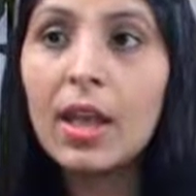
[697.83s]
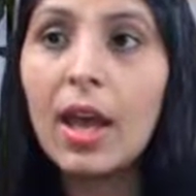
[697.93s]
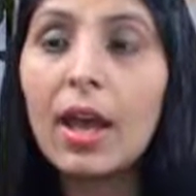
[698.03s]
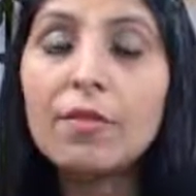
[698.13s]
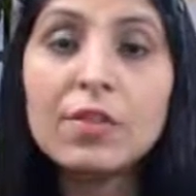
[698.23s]

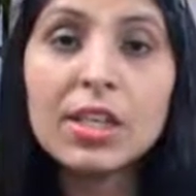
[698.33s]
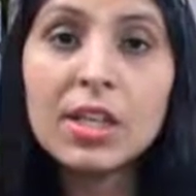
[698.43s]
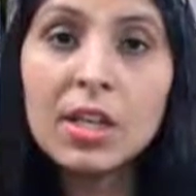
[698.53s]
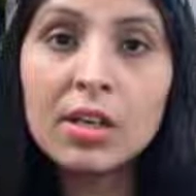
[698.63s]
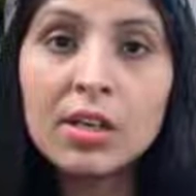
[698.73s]
and we
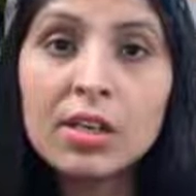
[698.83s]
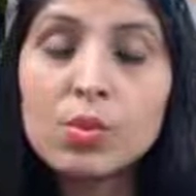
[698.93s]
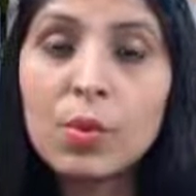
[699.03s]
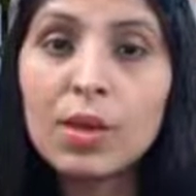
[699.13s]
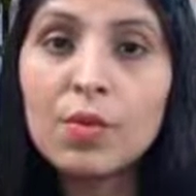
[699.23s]
need this
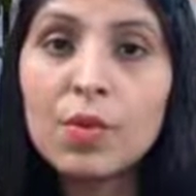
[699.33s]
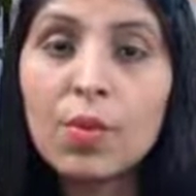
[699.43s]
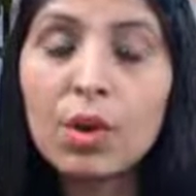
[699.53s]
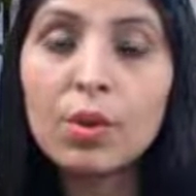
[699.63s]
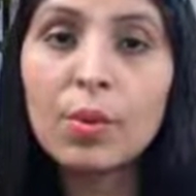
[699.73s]
when we
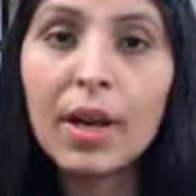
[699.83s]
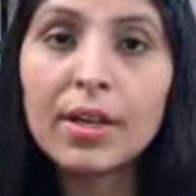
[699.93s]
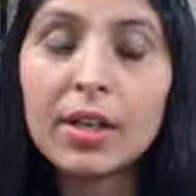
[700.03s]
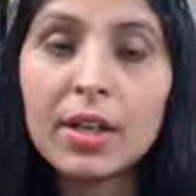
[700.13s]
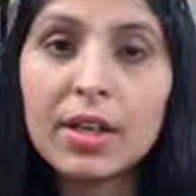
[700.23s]
want to write
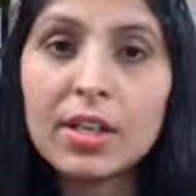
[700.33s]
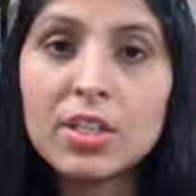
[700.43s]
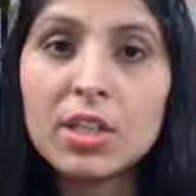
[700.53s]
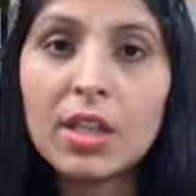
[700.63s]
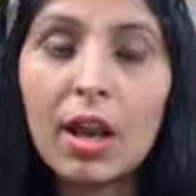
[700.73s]
a
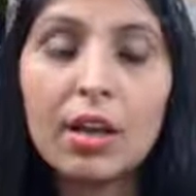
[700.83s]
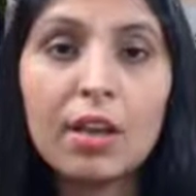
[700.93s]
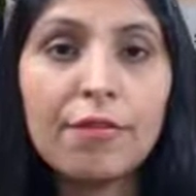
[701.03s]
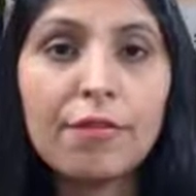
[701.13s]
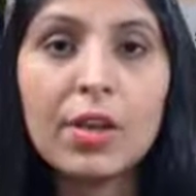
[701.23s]
condition that
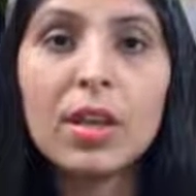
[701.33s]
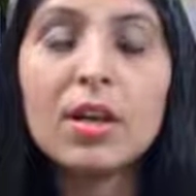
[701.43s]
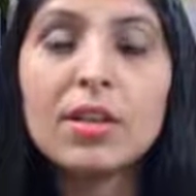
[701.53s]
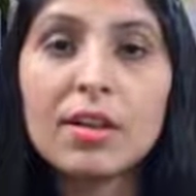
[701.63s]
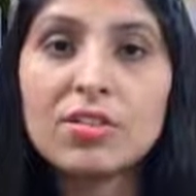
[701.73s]
if
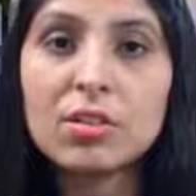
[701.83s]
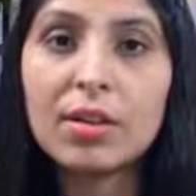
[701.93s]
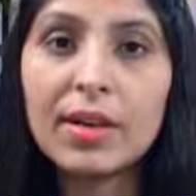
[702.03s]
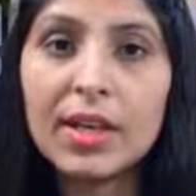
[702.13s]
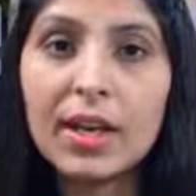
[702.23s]
vehicle touch the
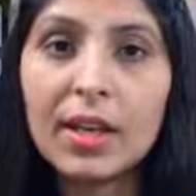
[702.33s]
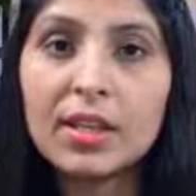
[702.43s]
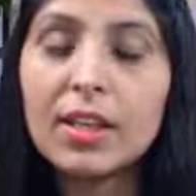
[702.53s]
red line,